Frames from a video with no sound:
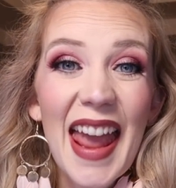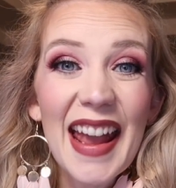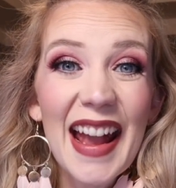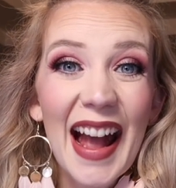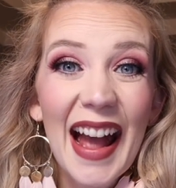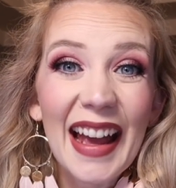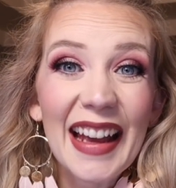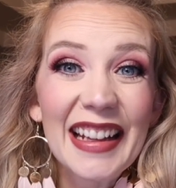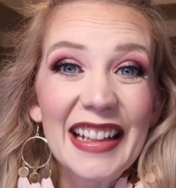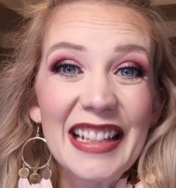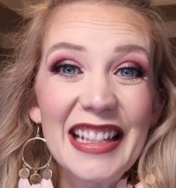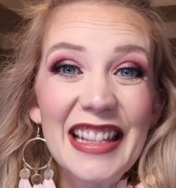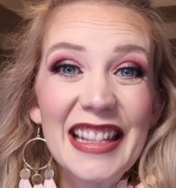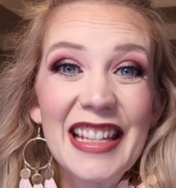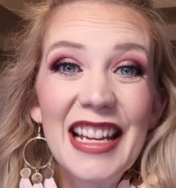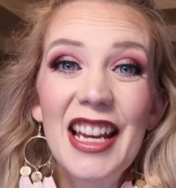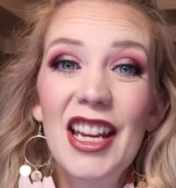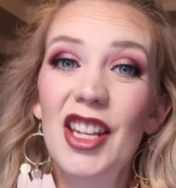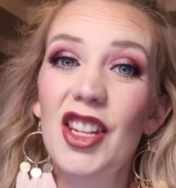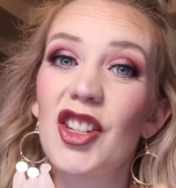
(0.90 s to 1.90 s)
Hey
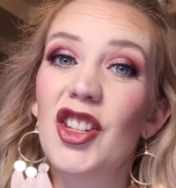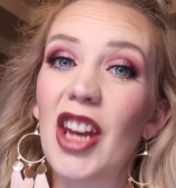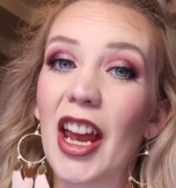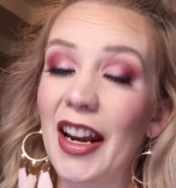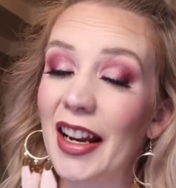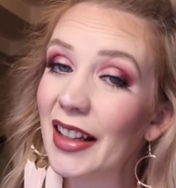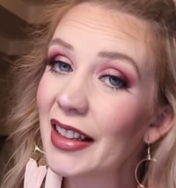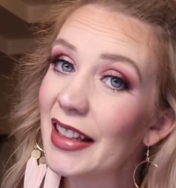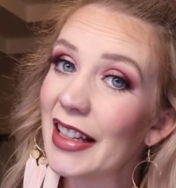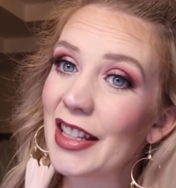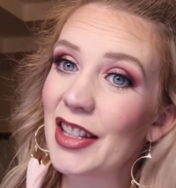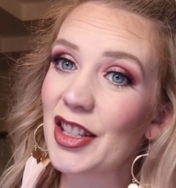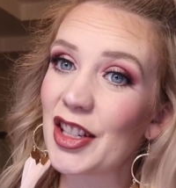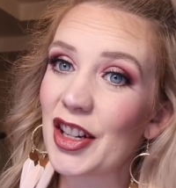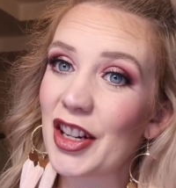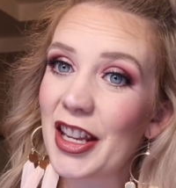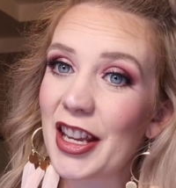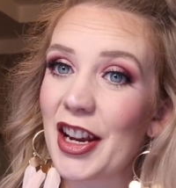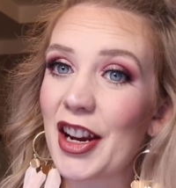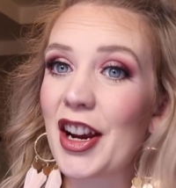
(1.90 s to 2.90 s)
guys, Jenna
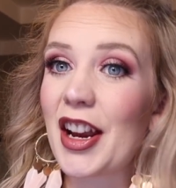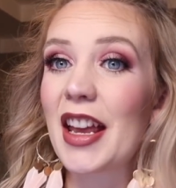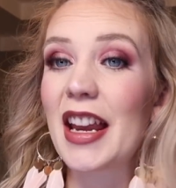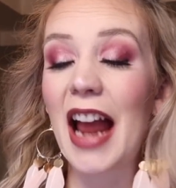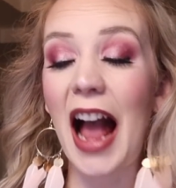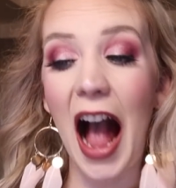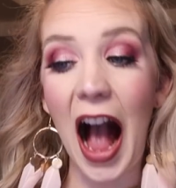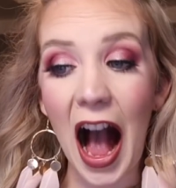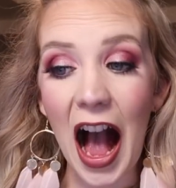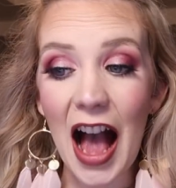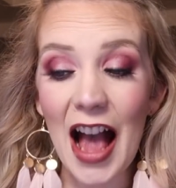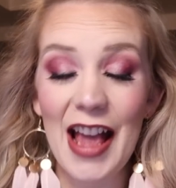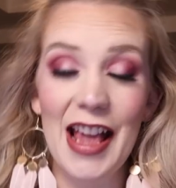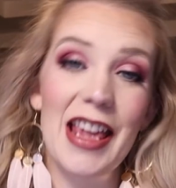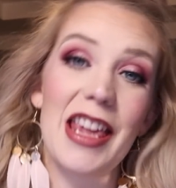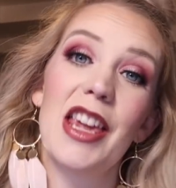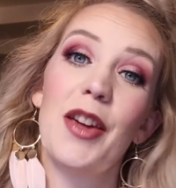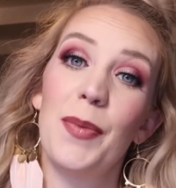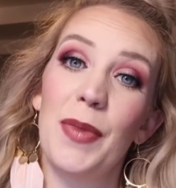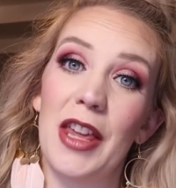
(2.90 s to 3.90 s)
Lister here, and
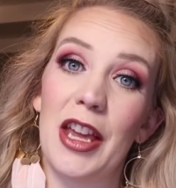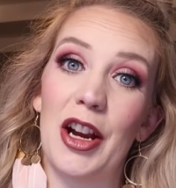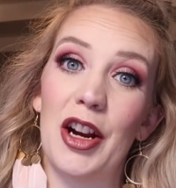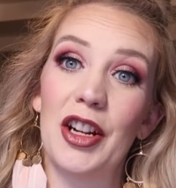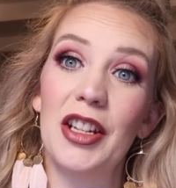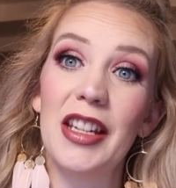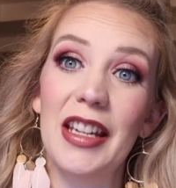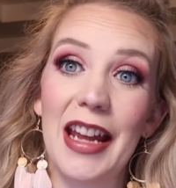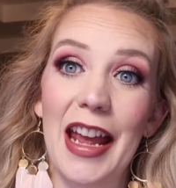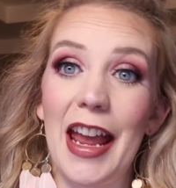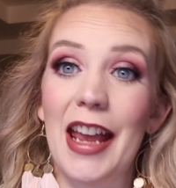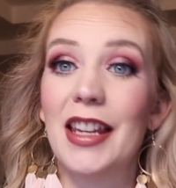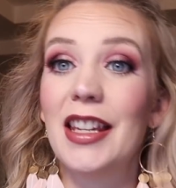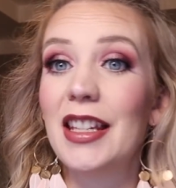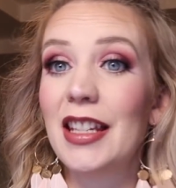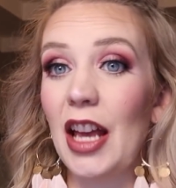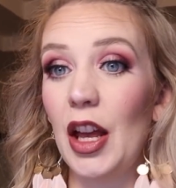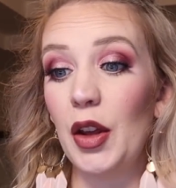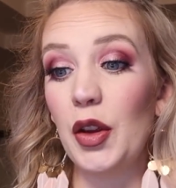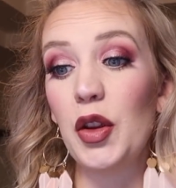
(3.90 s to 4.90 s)
I am here today
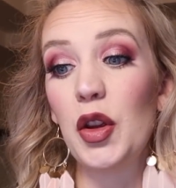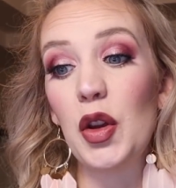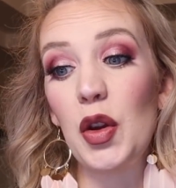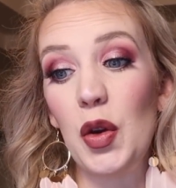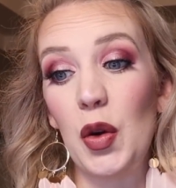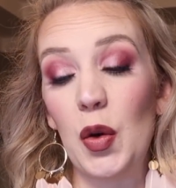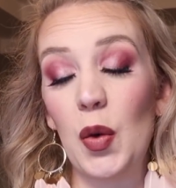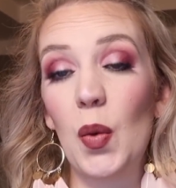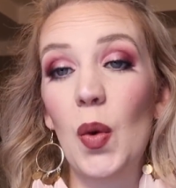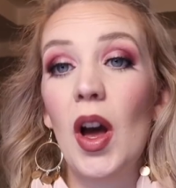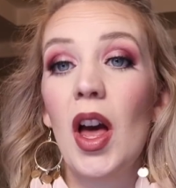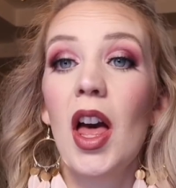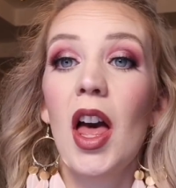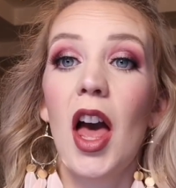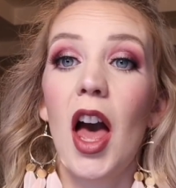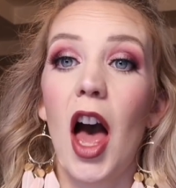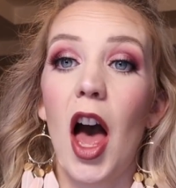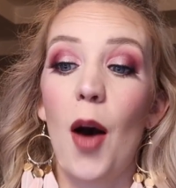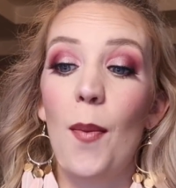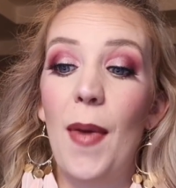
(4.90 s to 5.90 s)
to tell you
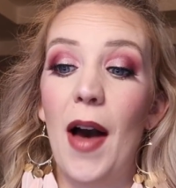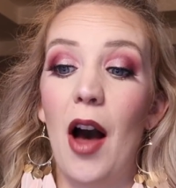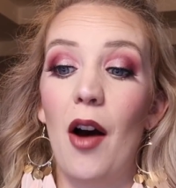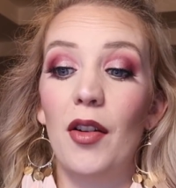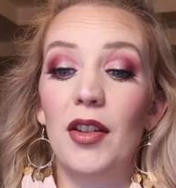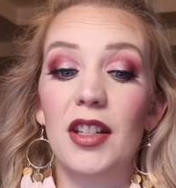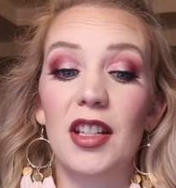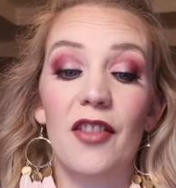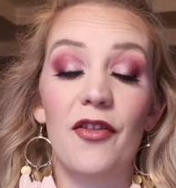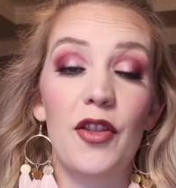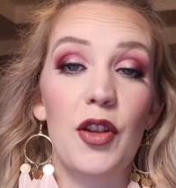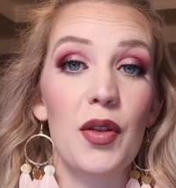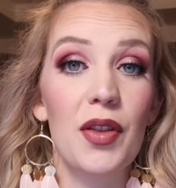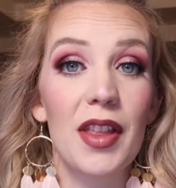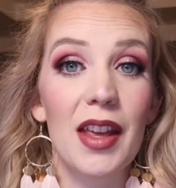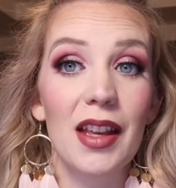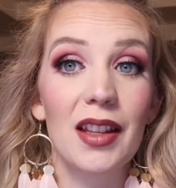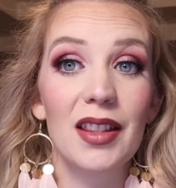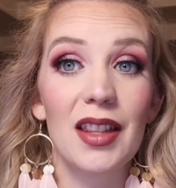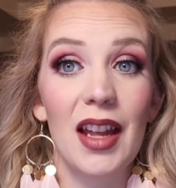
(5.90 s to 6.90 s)
about a few
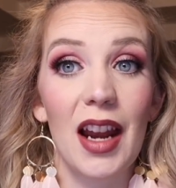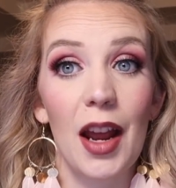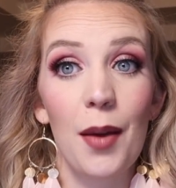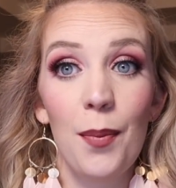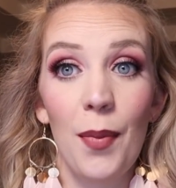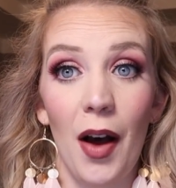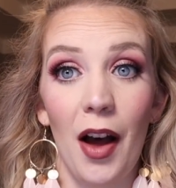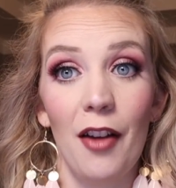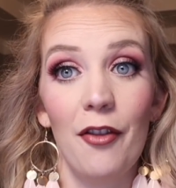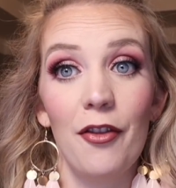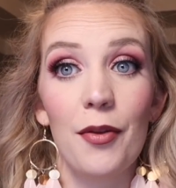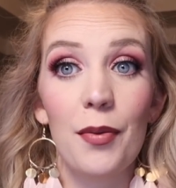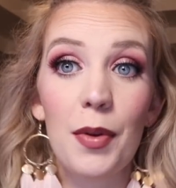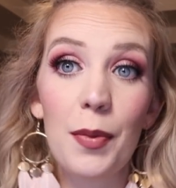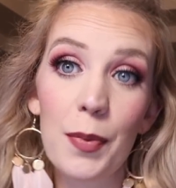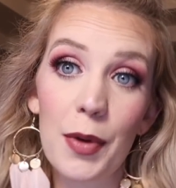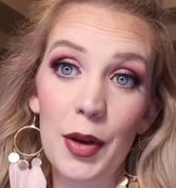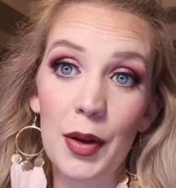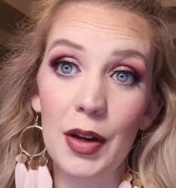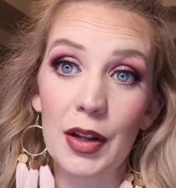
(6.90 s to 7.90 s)
things that I bought from
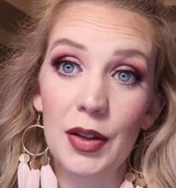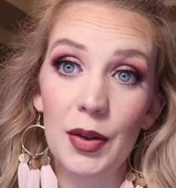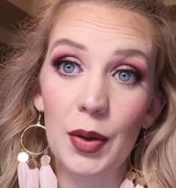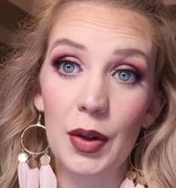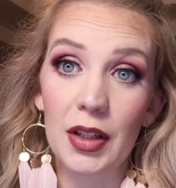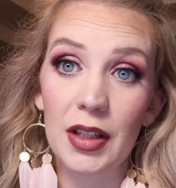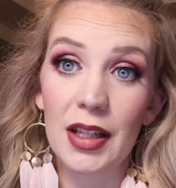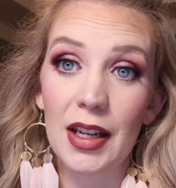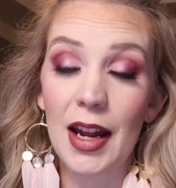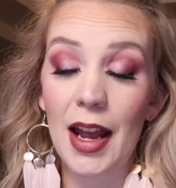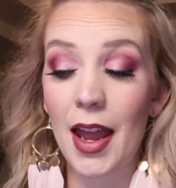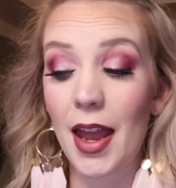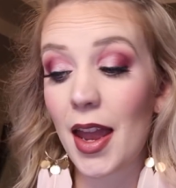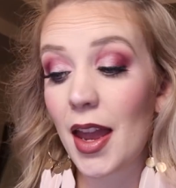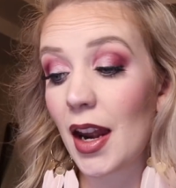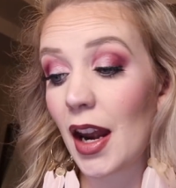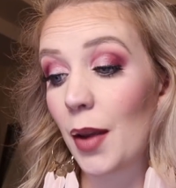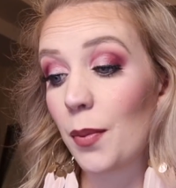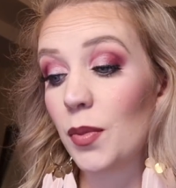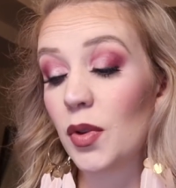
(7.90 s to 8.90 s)
the beauty store today,
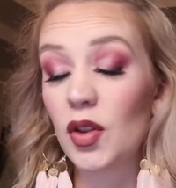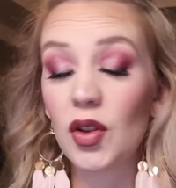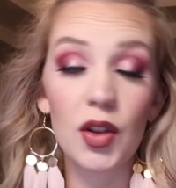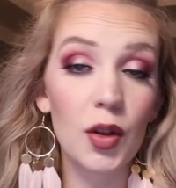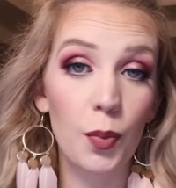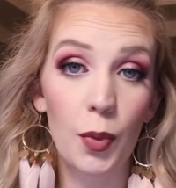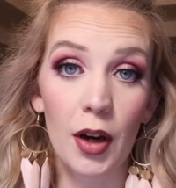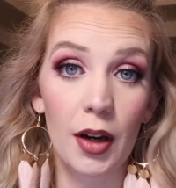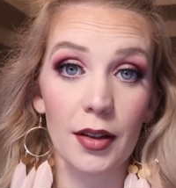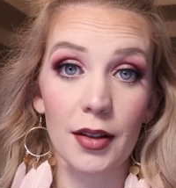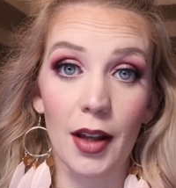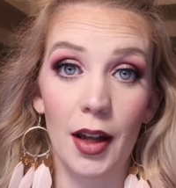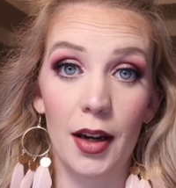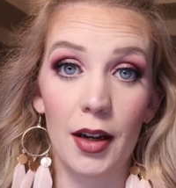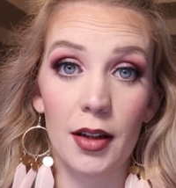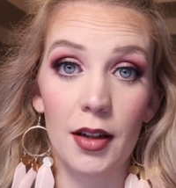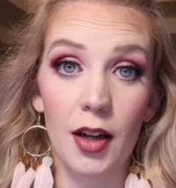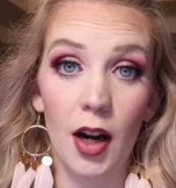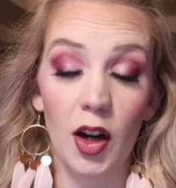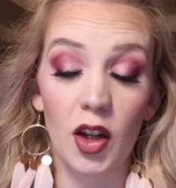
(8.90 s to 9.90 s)
and I'm super
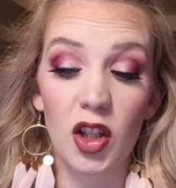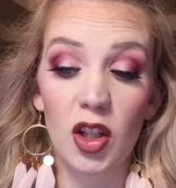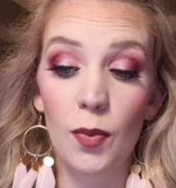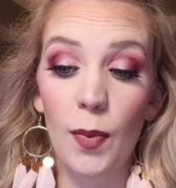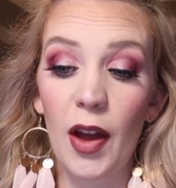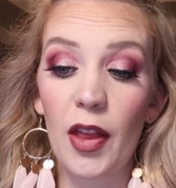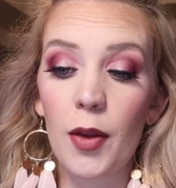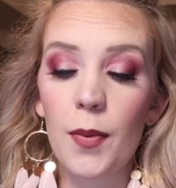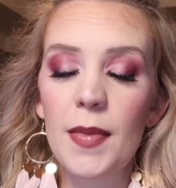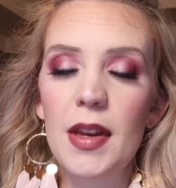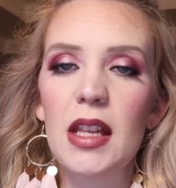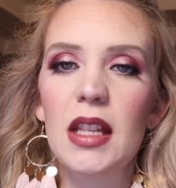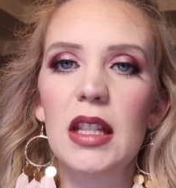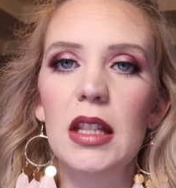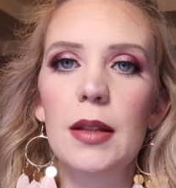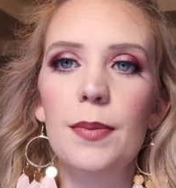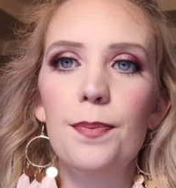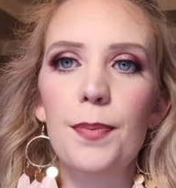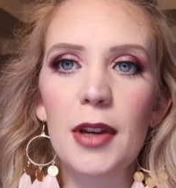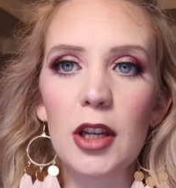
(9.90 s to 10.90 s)
excited to talk to you about them,
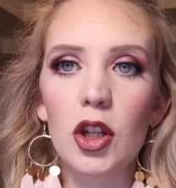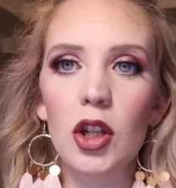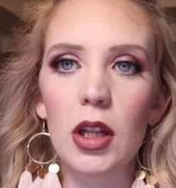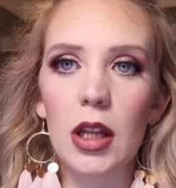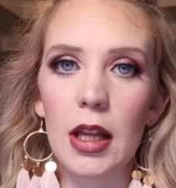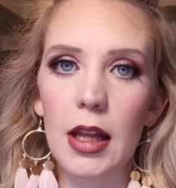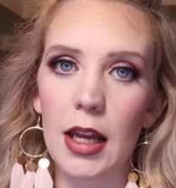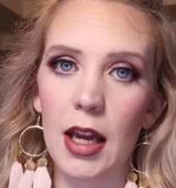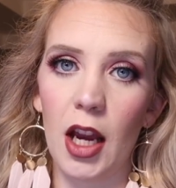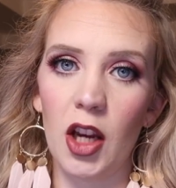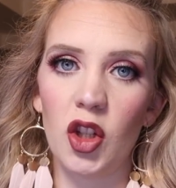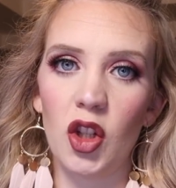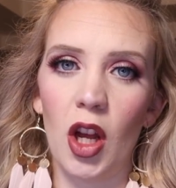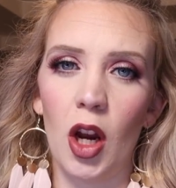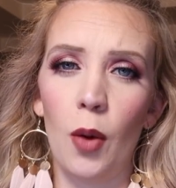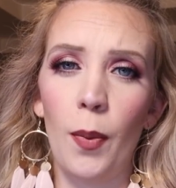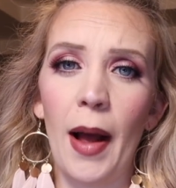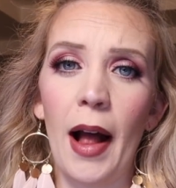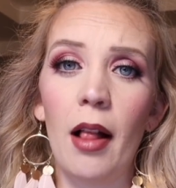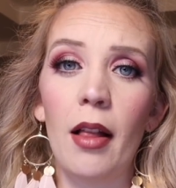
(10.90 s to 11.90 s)
especially the
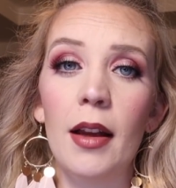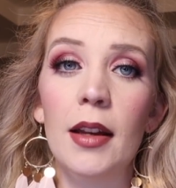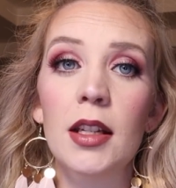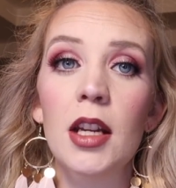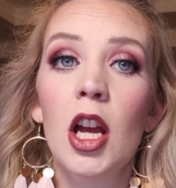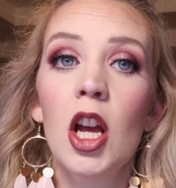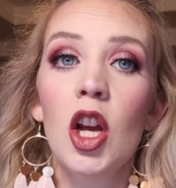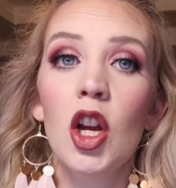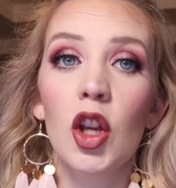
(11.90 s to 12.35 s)
eyeshadow palette.